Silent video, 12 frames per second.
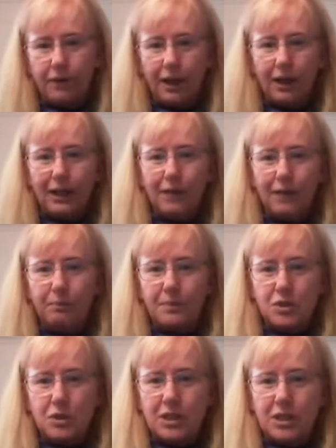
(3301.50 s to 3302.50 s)
can hear
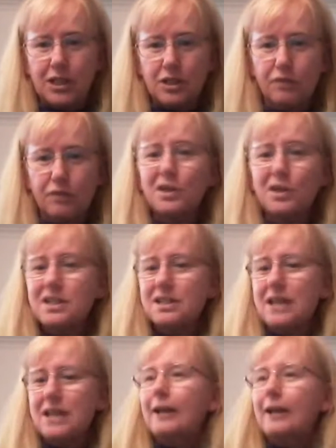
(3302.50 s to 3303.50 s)
teachers' voices
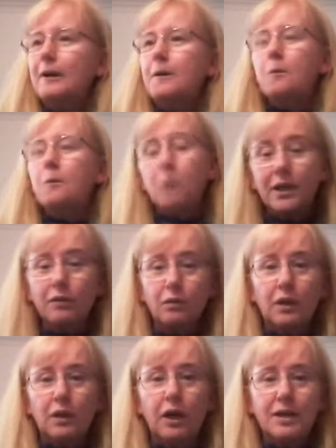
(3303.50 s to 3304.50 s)
saying, we didn't
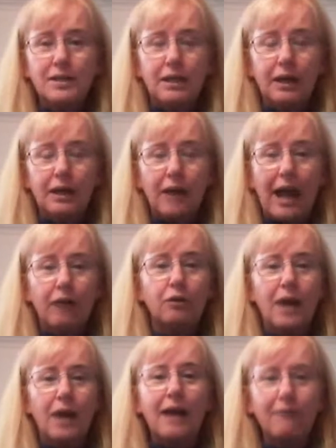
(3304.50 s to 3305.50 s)
realise how
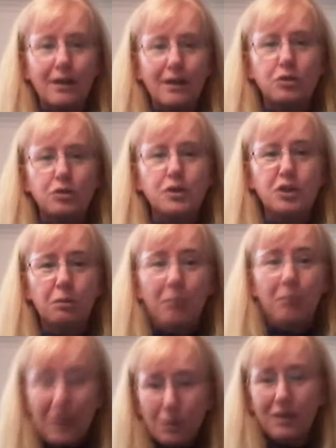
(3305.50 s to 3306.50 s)
creative our students can
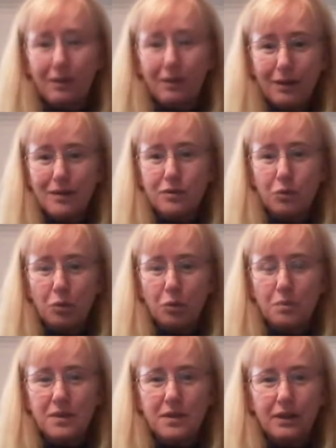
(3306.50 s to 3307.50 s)
be within these
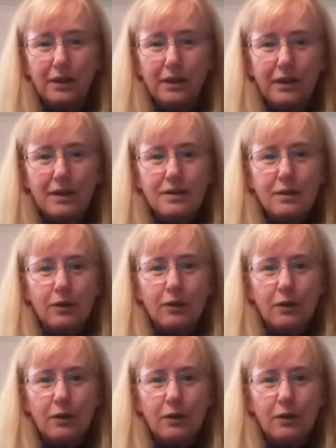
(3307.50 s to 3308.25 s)
groups. So,